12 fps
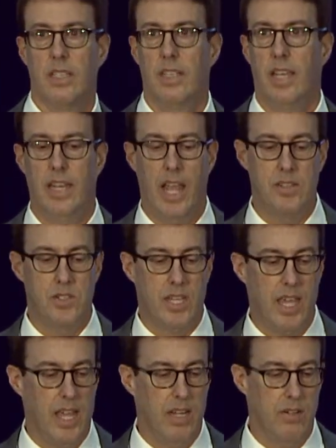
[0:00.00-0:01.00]
and
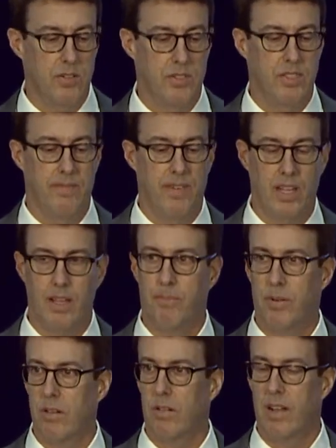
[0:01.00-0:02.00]
educators develop
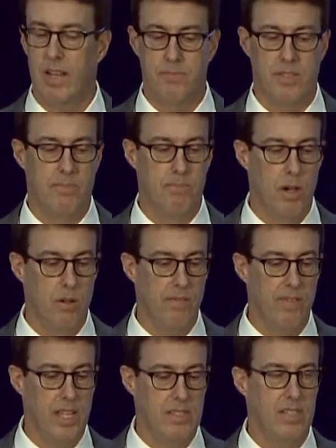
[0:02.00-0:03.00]
programs that
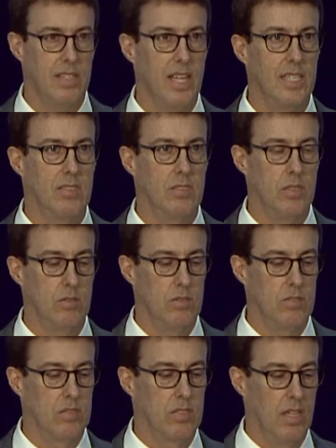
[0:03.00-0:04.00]
motivate today's
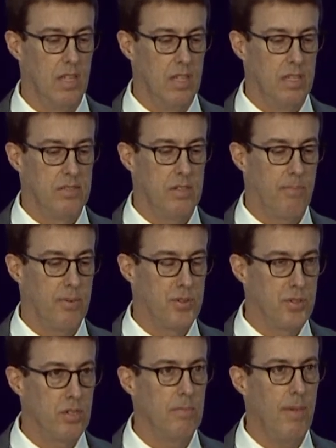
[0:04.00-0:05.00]
students to
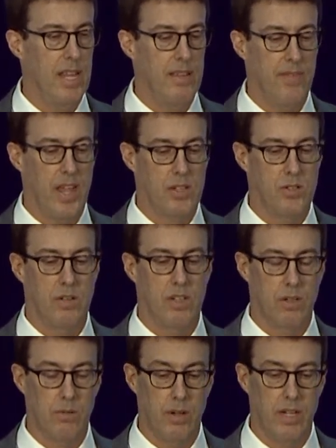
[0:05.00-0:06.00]
pursue manufacturing
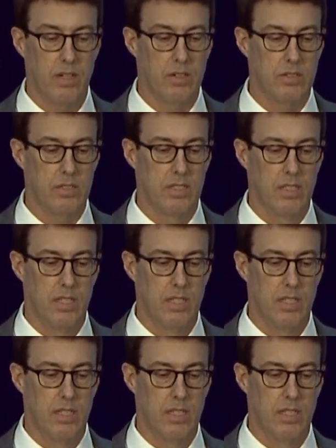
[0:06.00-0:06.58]
careers